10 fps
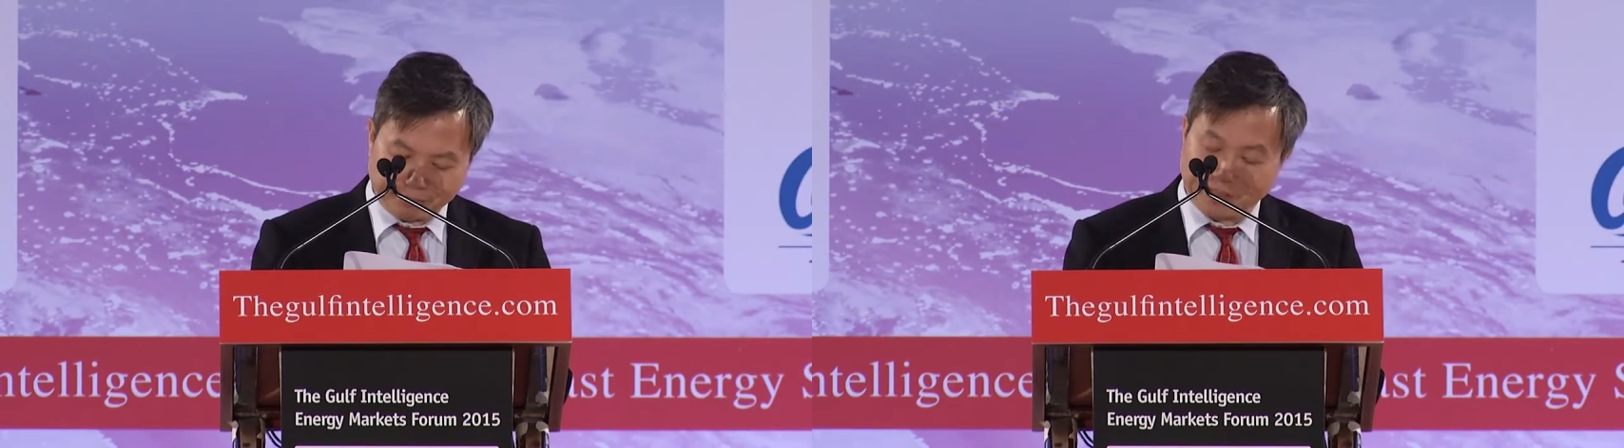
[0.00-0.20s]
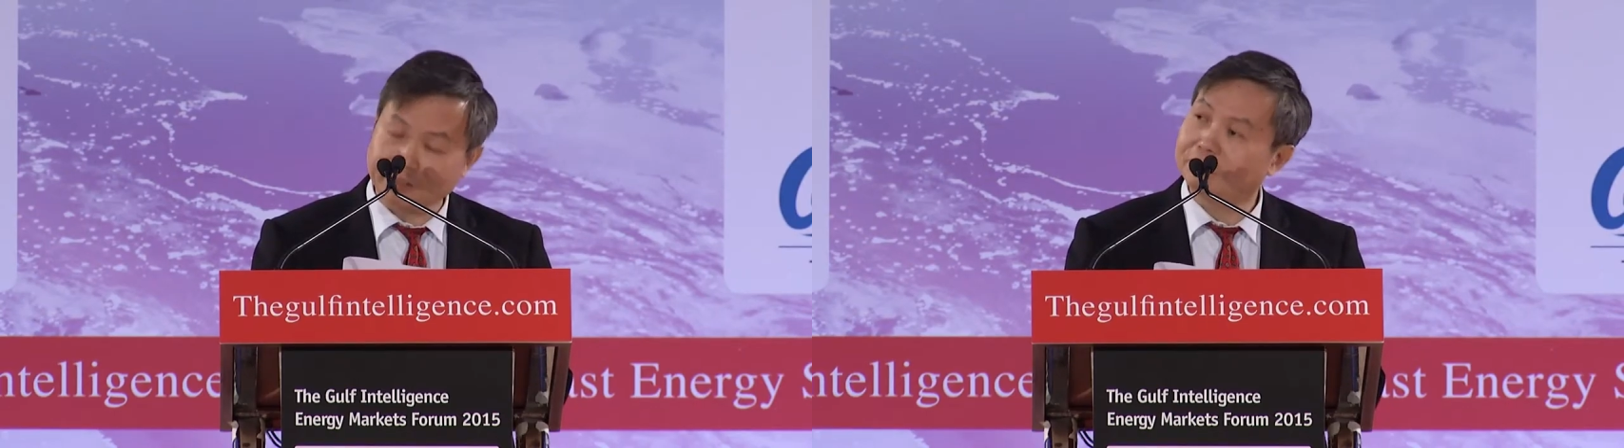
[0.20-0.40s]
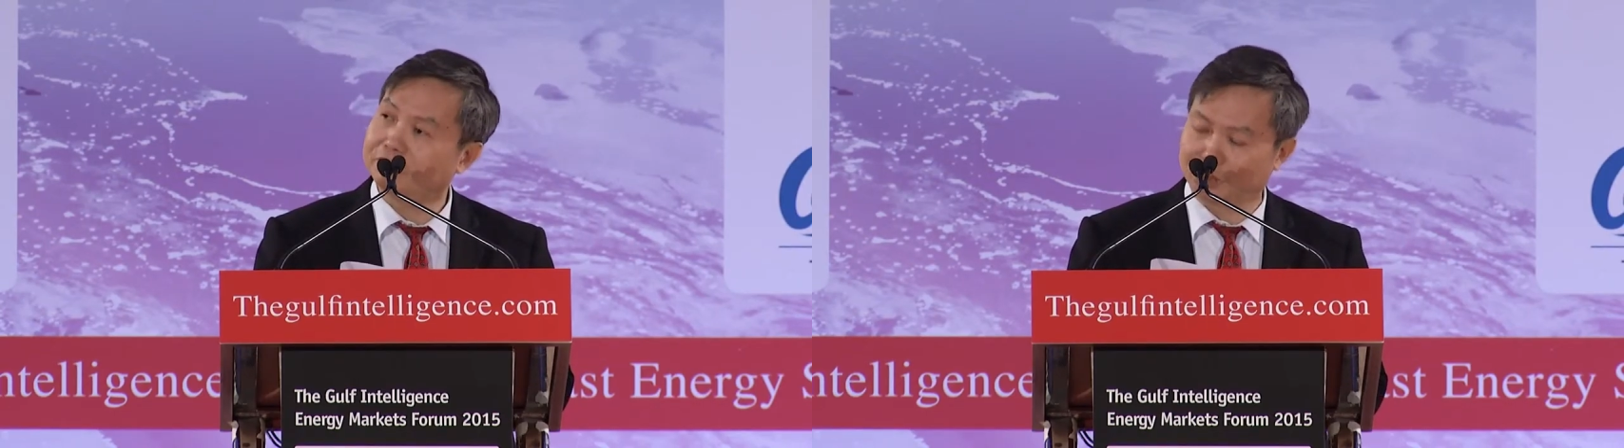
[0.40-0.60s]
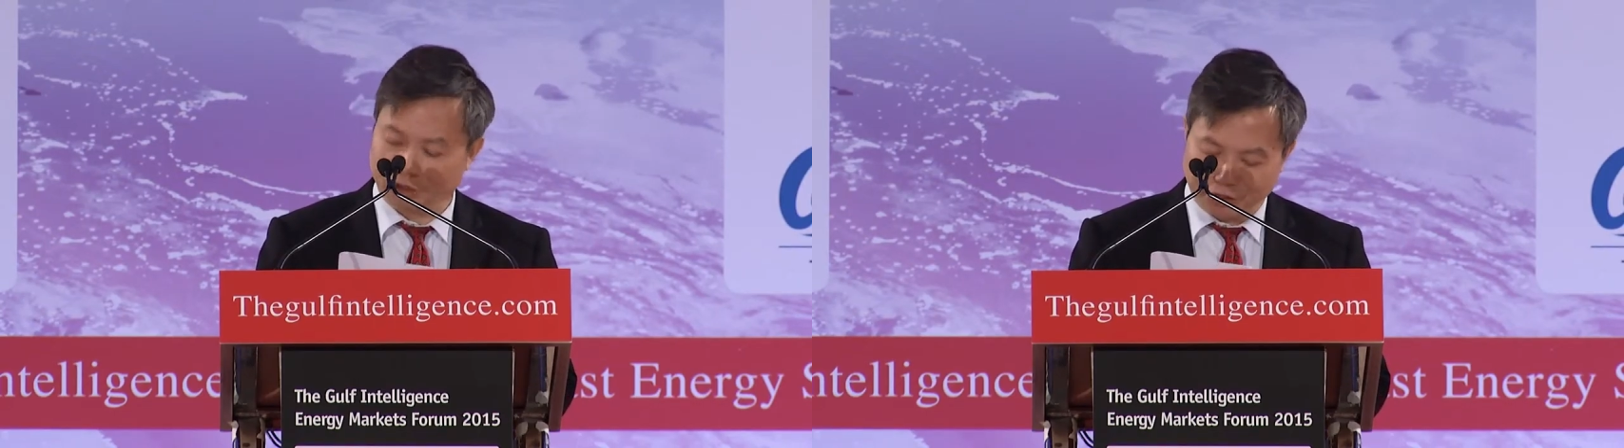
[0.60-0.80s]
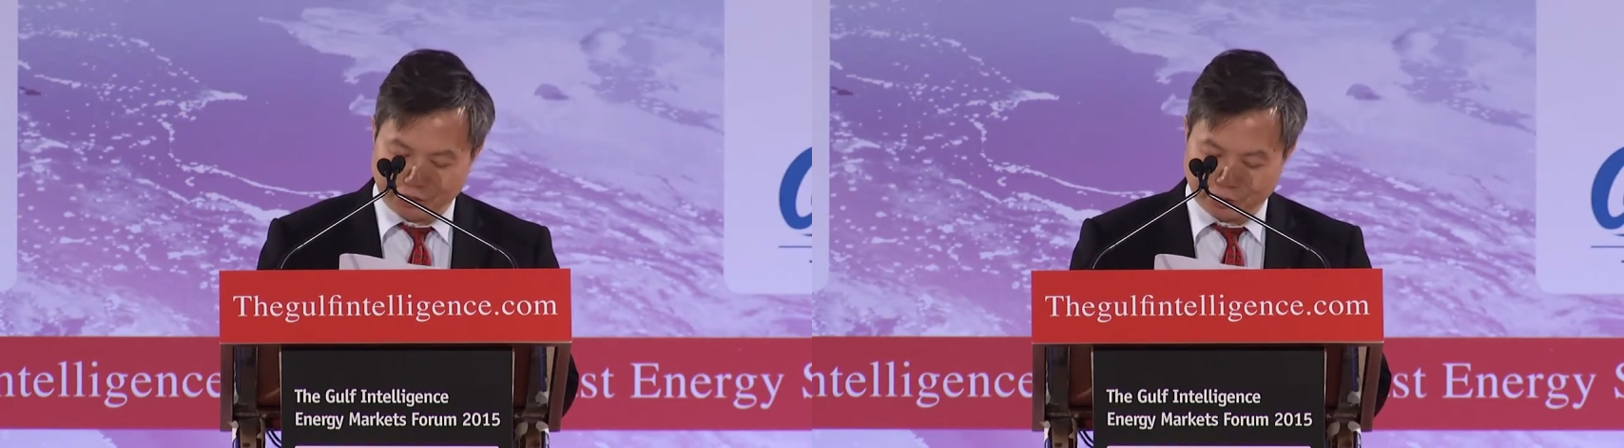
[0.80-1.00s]
into the
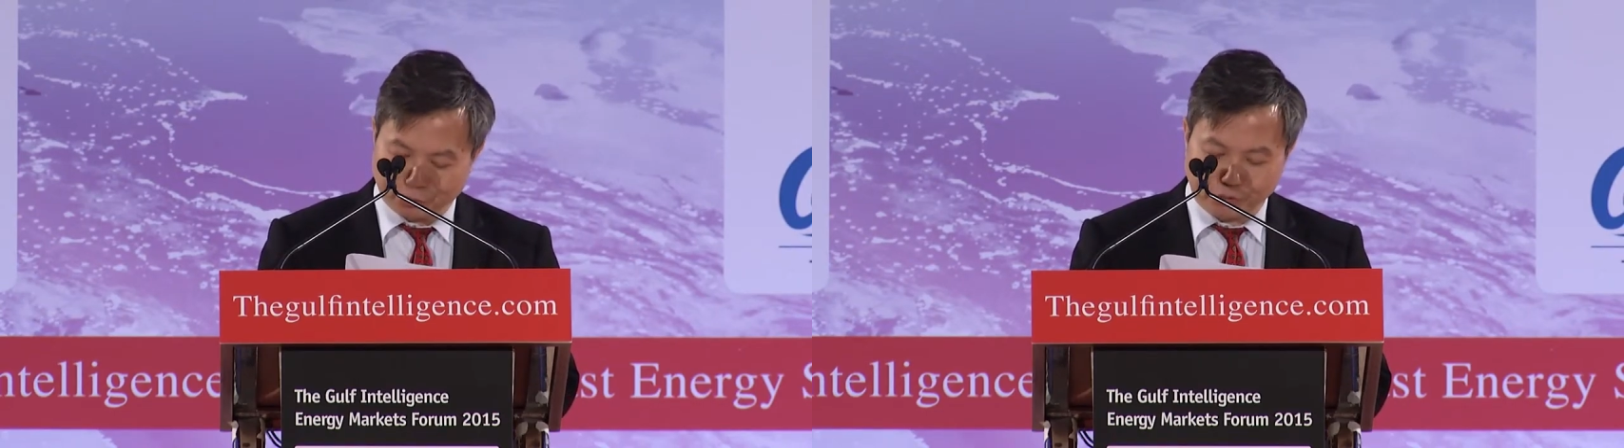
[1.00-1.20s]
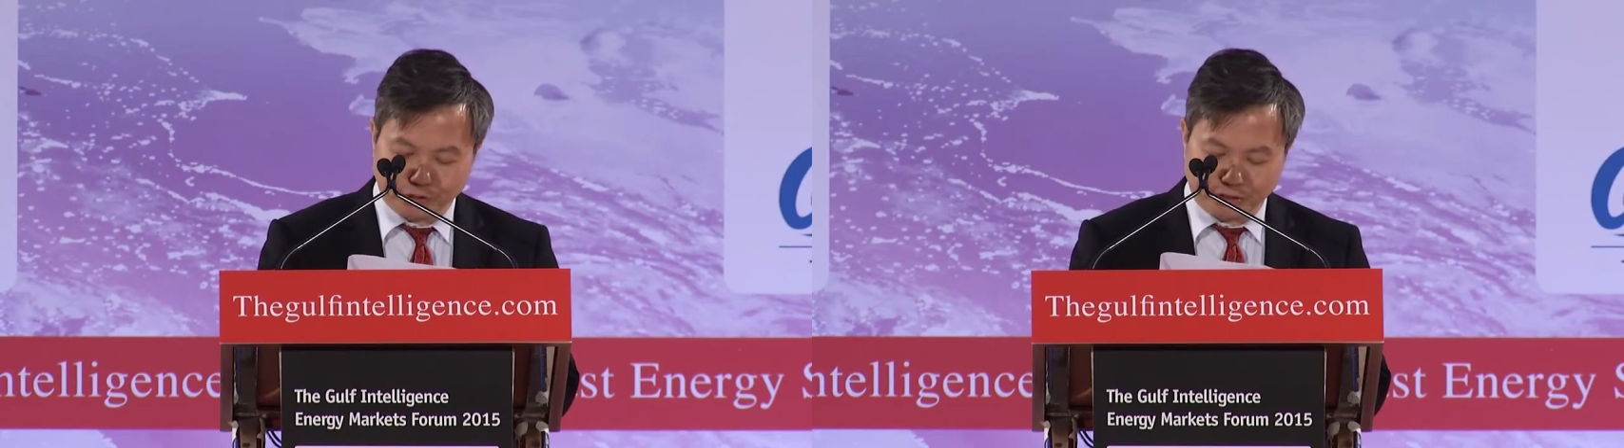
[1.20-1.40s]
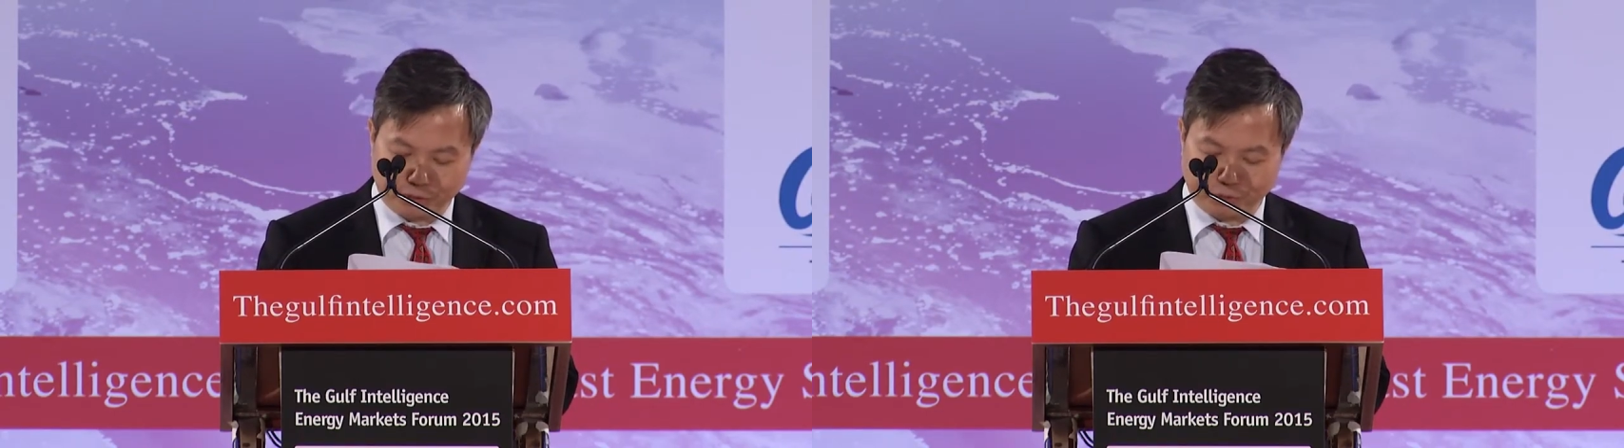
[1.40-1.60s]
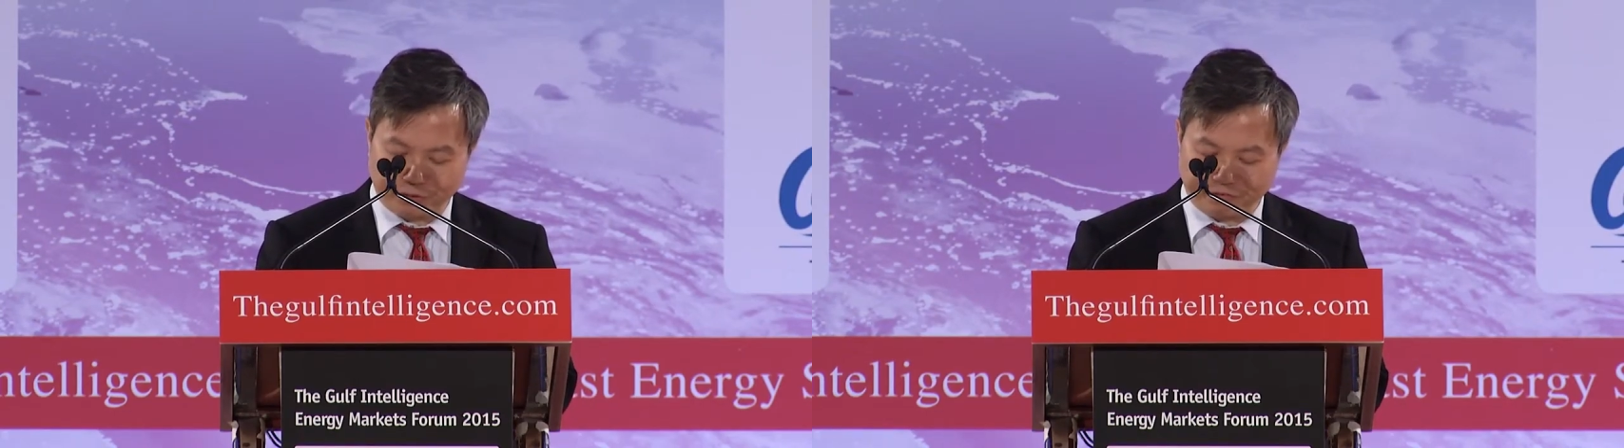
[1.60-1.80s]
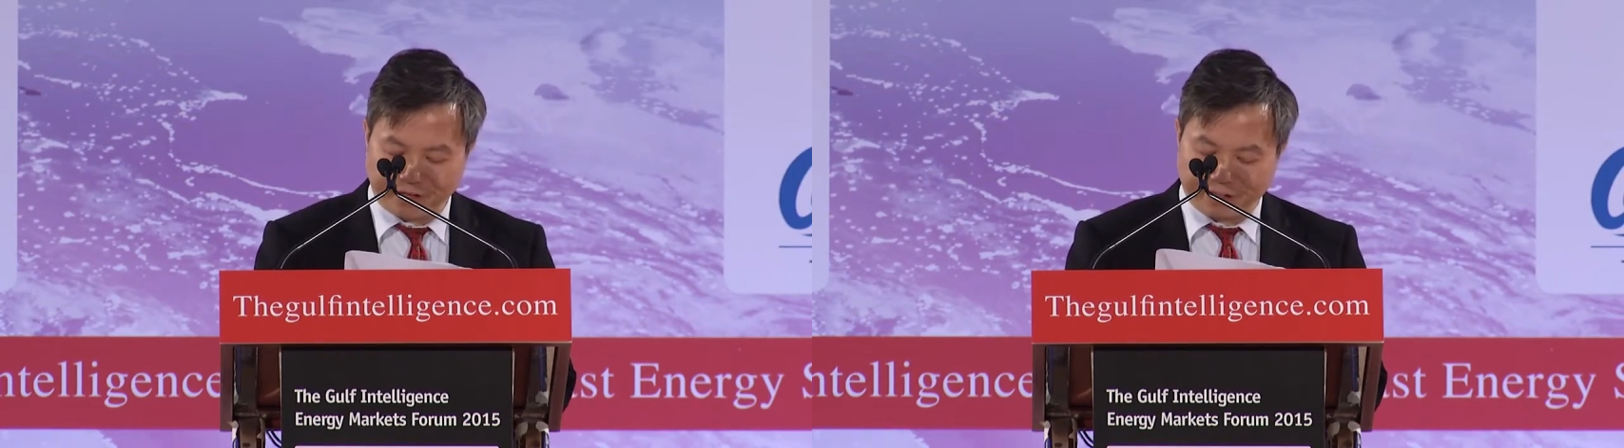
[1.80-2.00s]
year
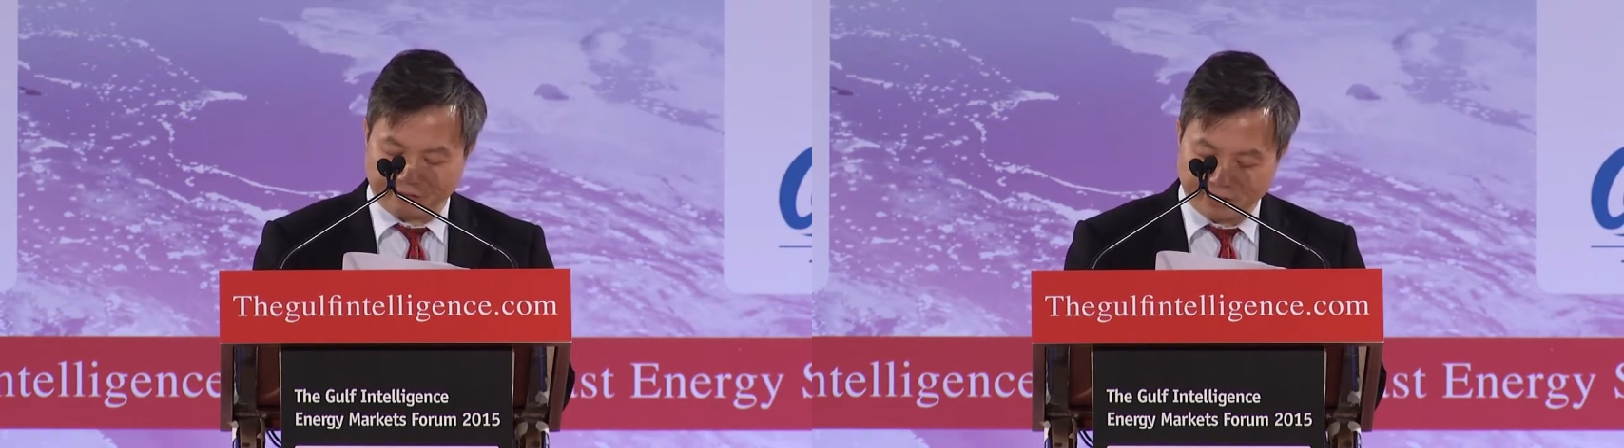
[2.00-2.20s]
2025.